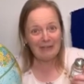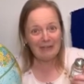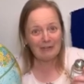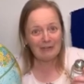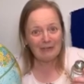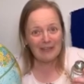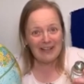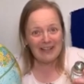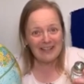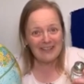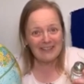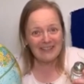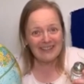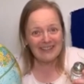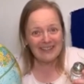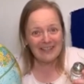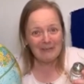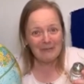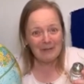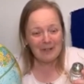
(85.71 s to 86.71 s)
friends will
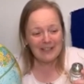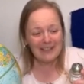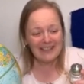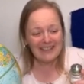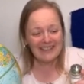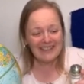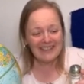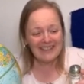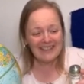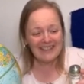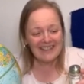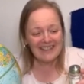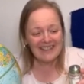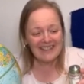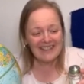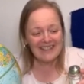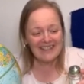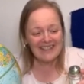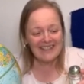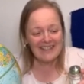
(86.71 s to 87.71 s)
know what it
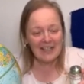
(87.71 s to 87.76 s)
is.